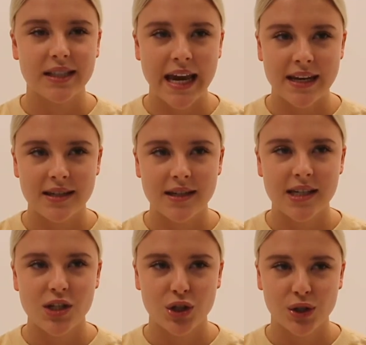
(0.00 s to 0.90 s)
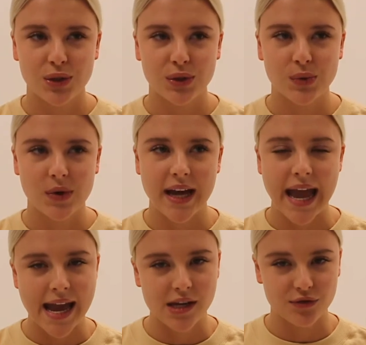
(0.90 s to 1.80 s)
tended to
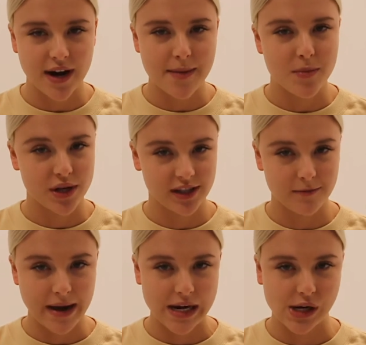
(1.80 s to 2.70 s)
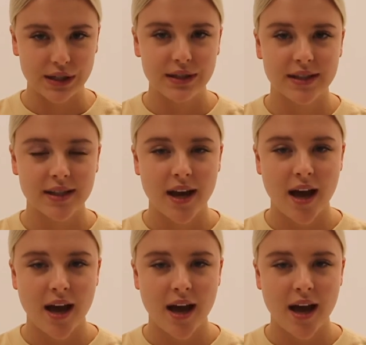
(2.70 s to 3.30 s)
handwrite most of my notes,